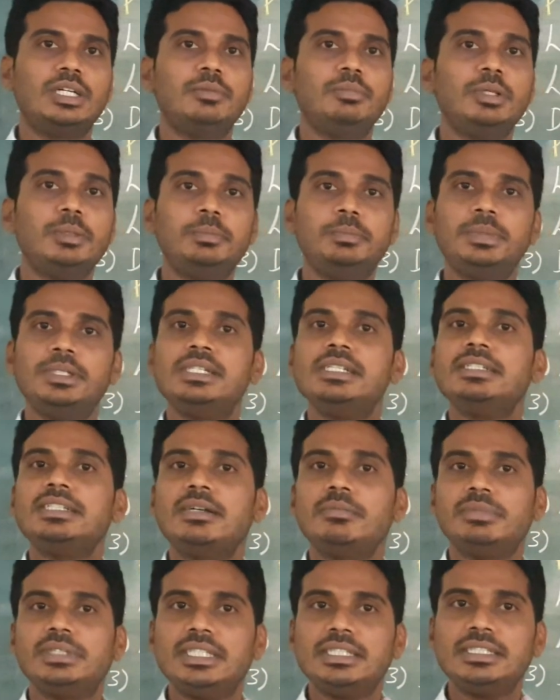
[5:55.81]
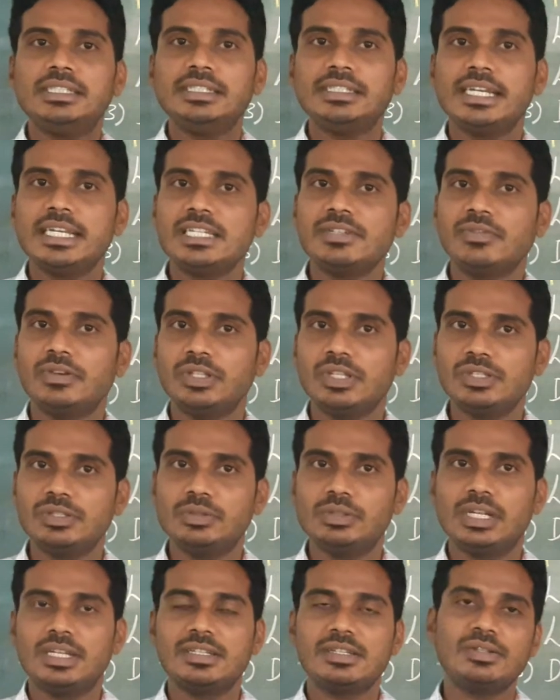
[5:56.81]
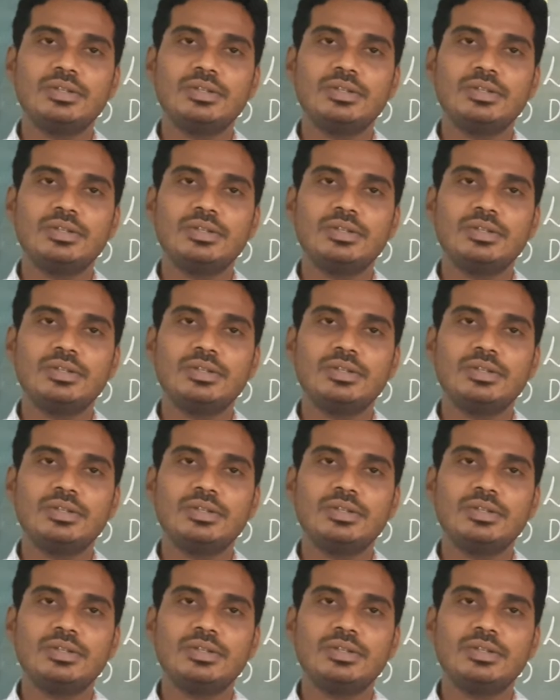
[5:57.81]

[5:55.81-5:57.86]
prepare some teaching aids for the students.